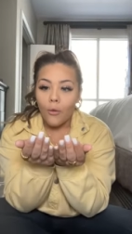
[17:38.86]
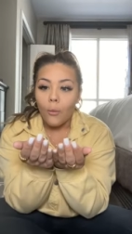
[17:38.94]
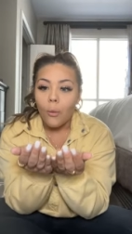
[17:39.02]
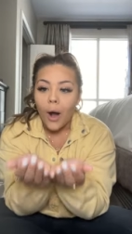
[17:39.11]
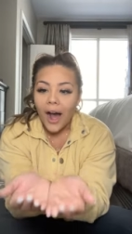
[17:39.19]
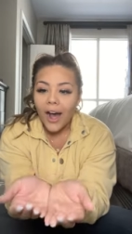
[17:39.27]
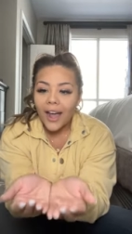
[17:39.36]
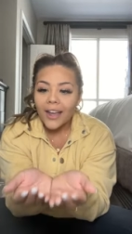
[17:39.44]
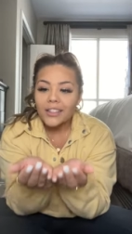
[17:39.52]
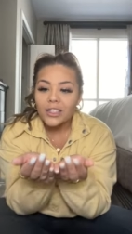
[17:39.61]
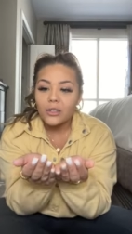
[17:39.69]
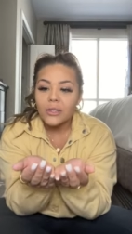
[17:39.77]
Why
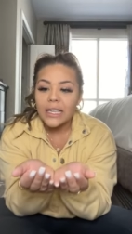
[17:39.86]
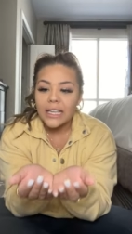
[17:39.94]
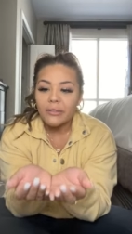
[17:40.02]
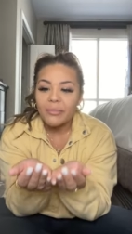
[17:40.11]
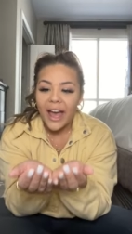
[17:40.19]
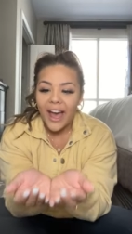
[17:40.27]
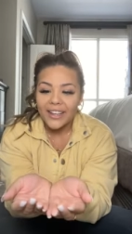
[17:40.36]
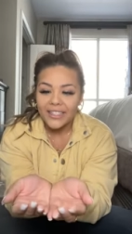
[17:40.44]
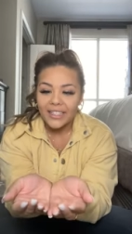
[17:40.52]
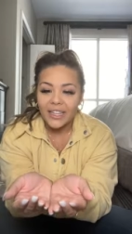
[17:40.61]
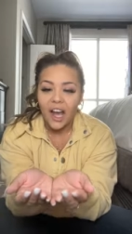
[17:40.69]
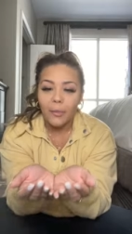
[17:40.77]
do you keep
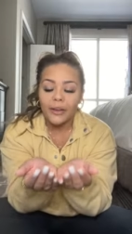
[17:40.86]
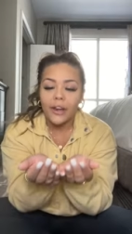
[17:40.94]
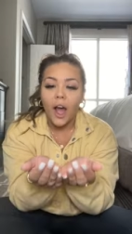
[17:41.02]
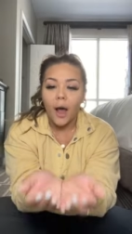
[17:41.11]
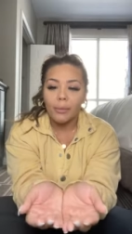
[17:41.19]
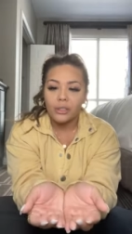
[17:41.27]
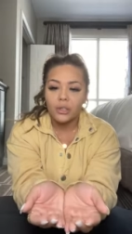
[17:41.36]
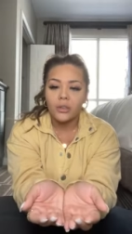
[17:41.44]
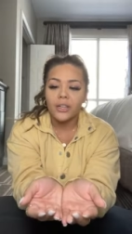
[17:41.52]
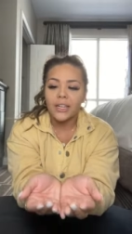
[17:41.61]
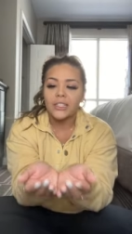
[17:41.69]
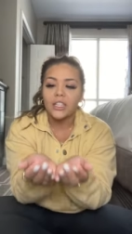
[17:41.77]
passing up an
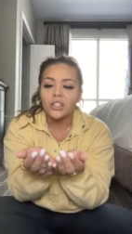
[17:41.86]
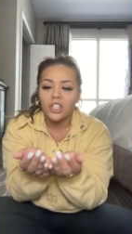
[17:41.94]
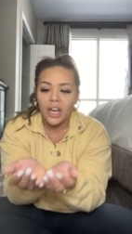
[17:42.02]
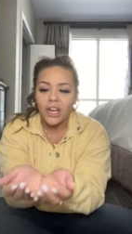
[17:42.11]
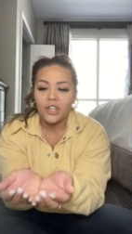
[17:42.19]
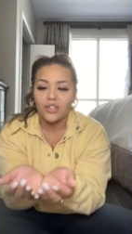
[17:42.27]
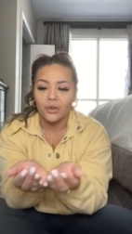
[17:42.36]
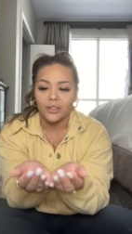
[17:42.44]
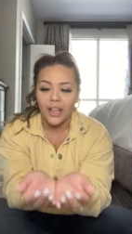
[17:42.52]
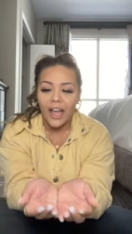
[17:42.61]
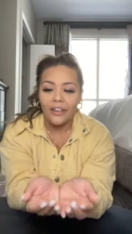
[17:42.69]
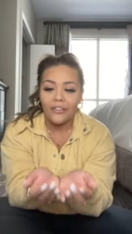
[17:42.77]
opportunity to change your
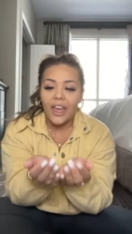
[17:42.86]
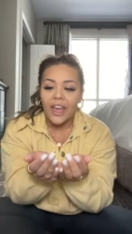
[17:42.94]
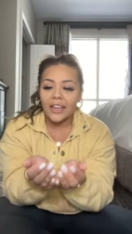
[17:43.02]
life?